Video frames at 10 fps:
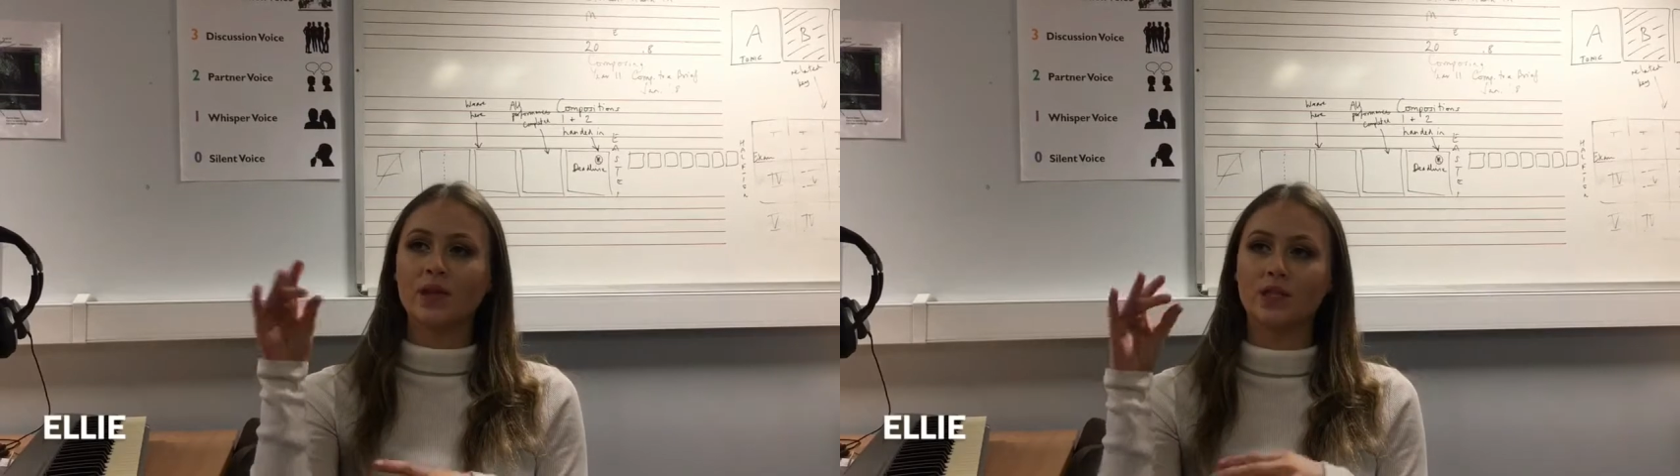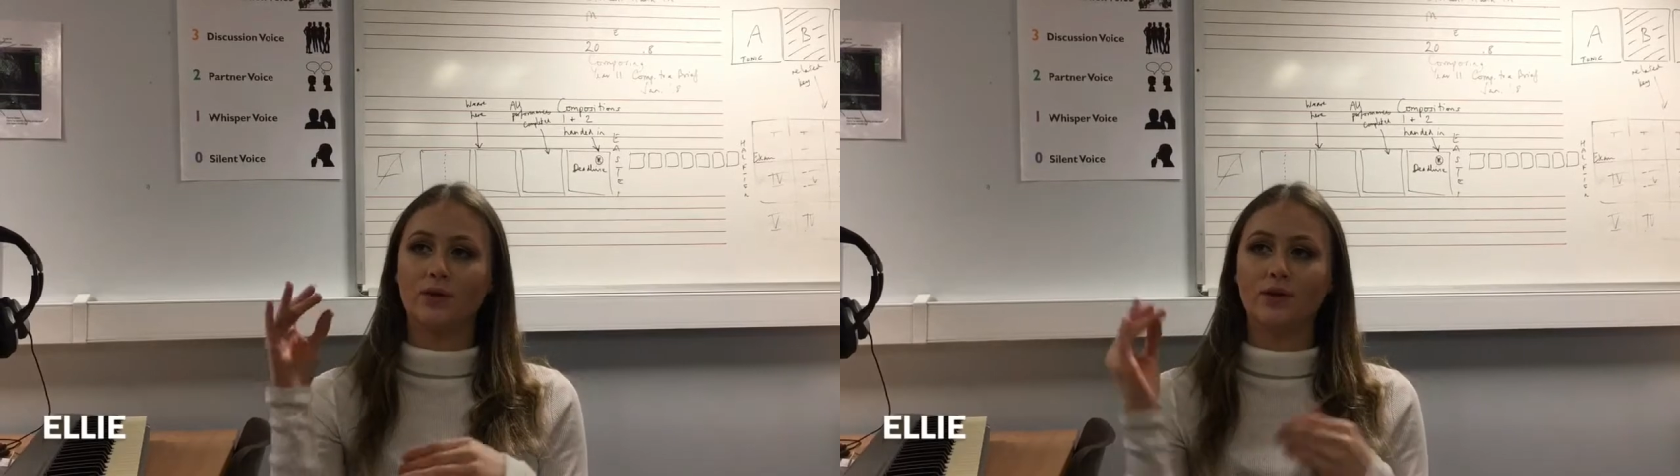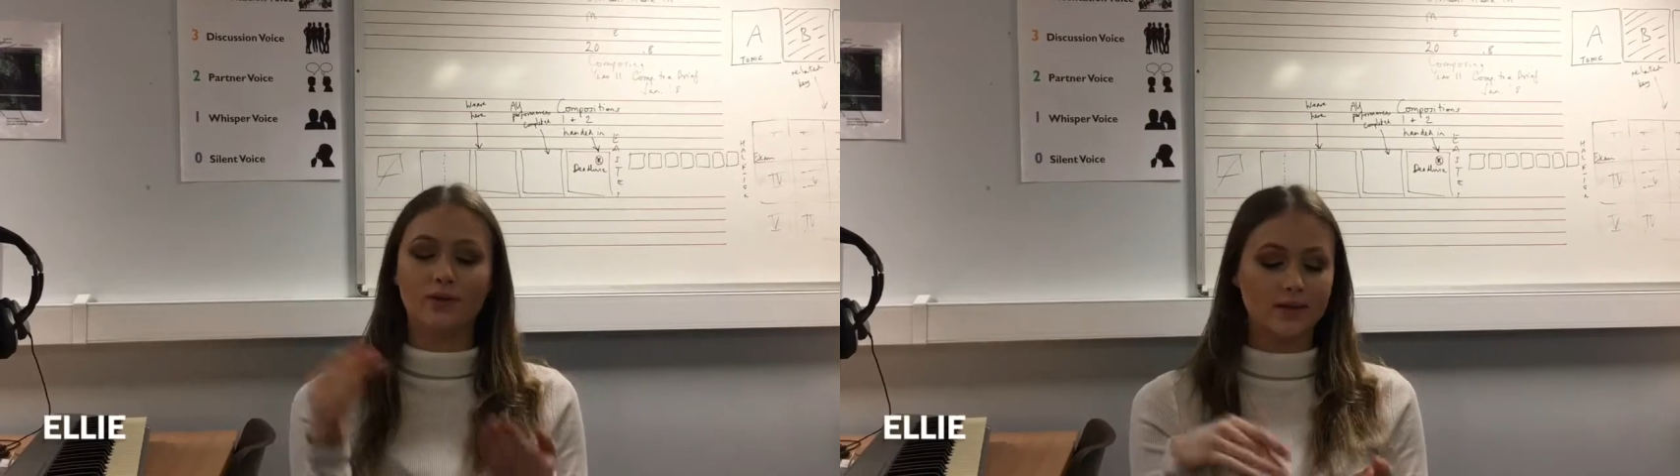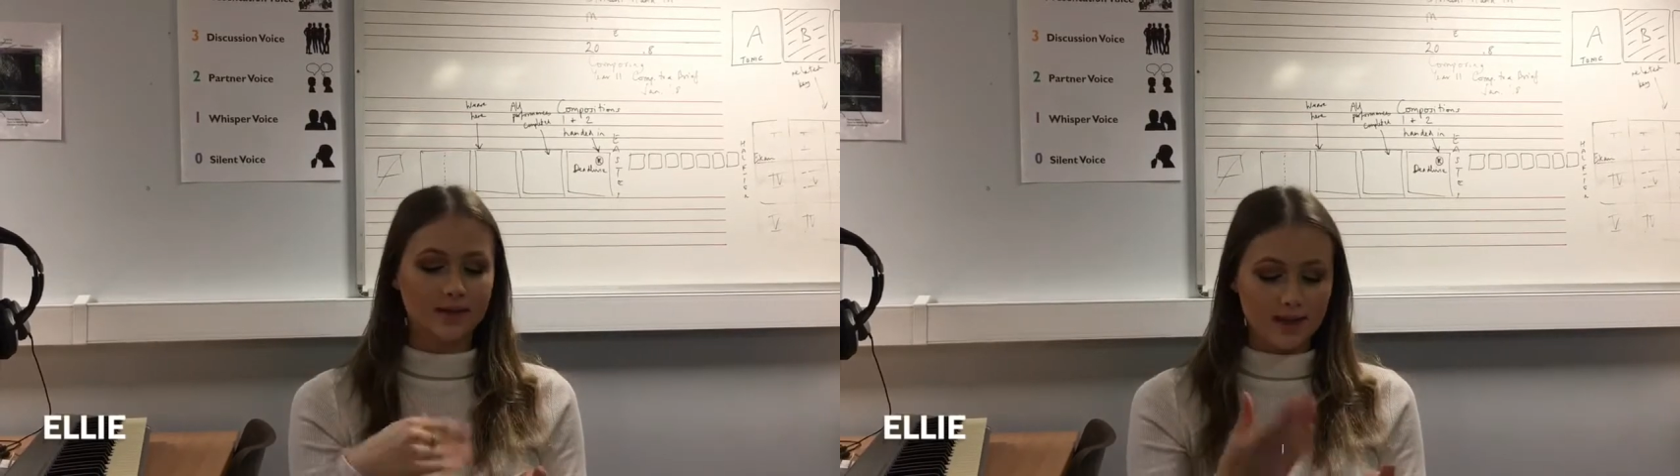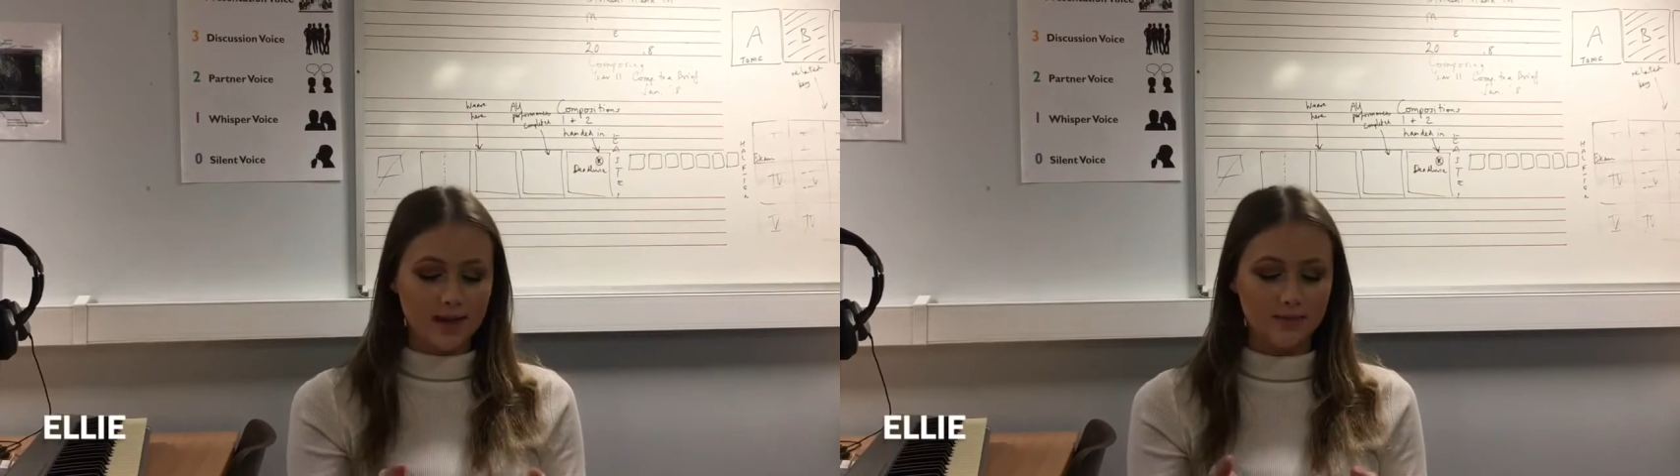So you can
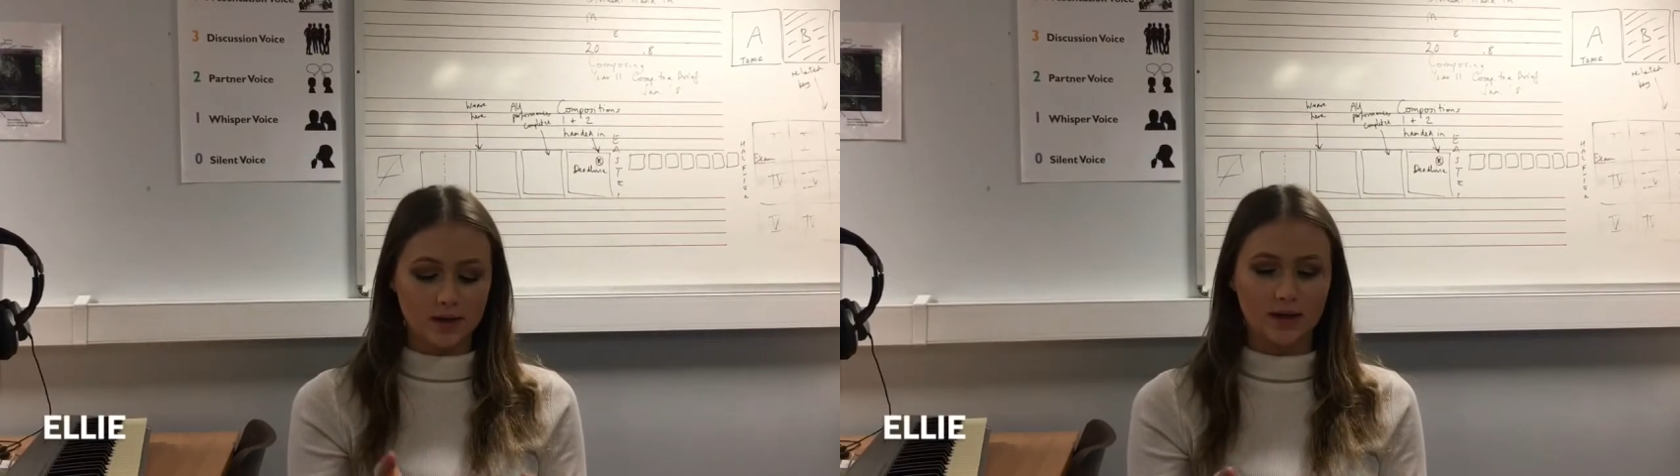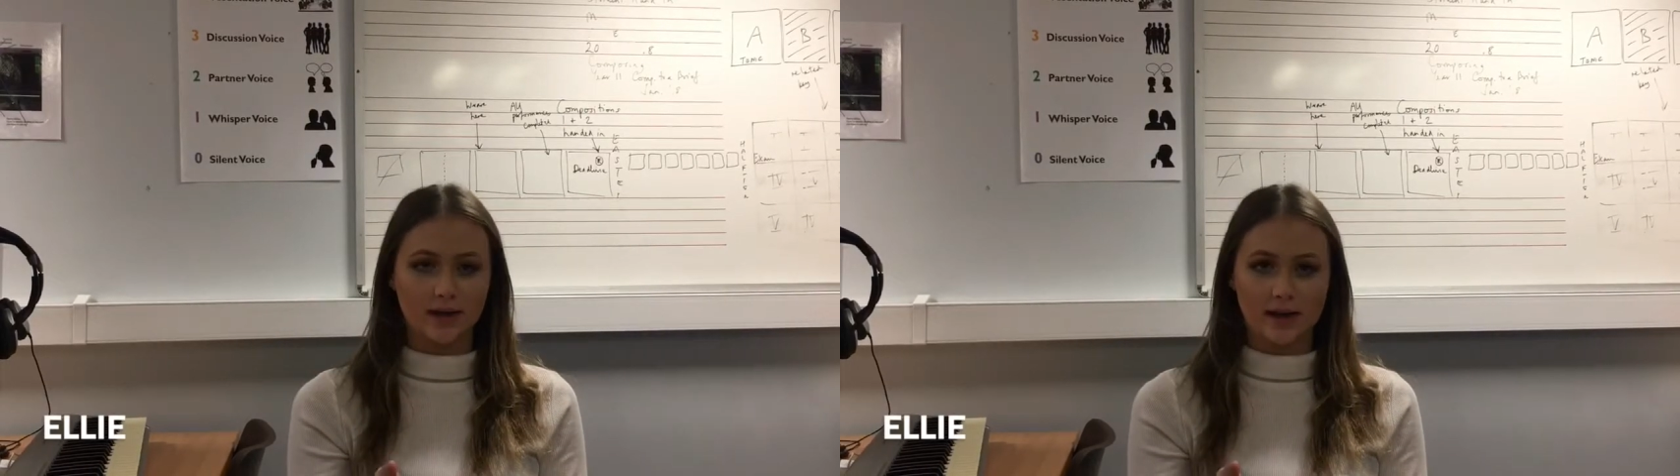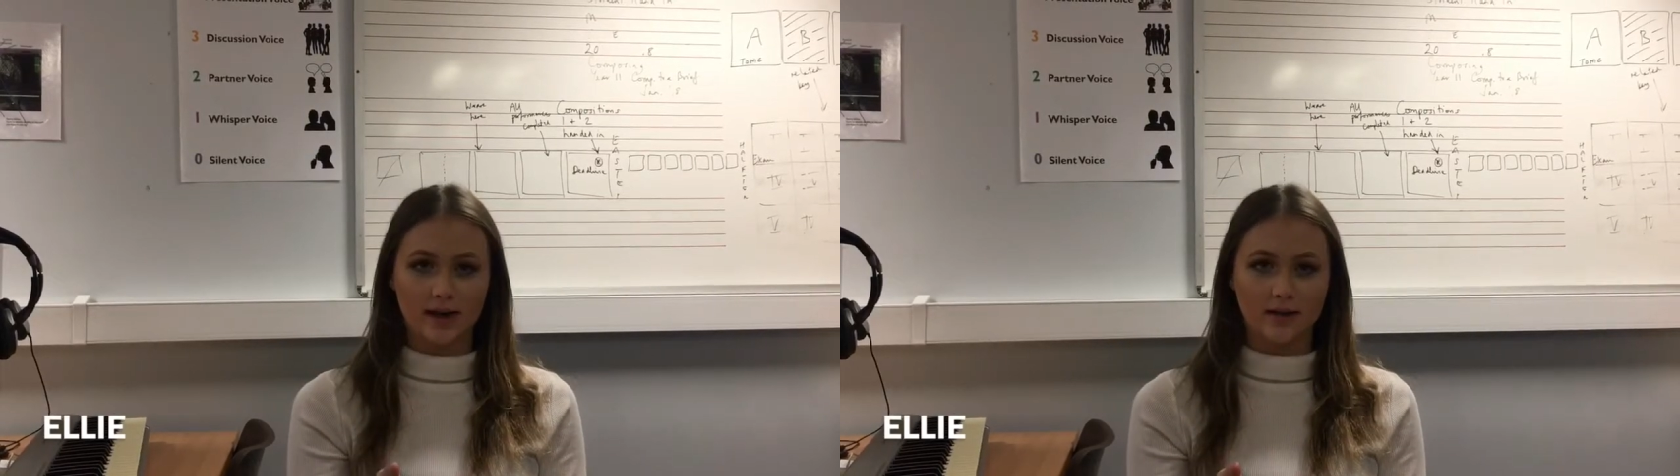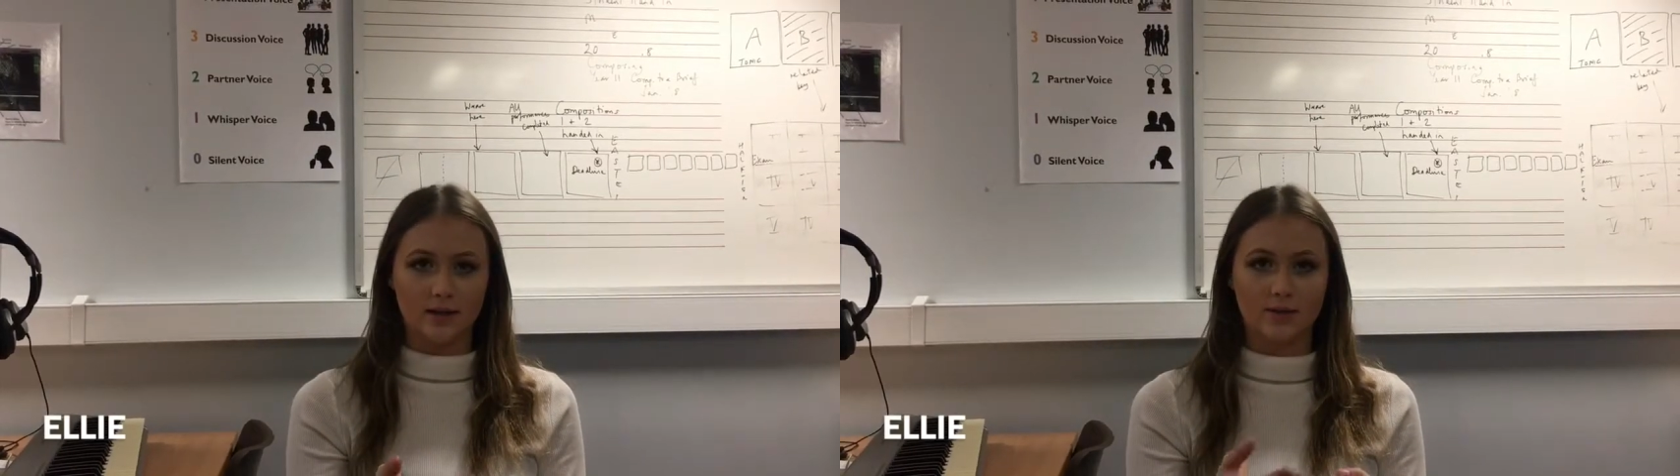see him looking at the necklace,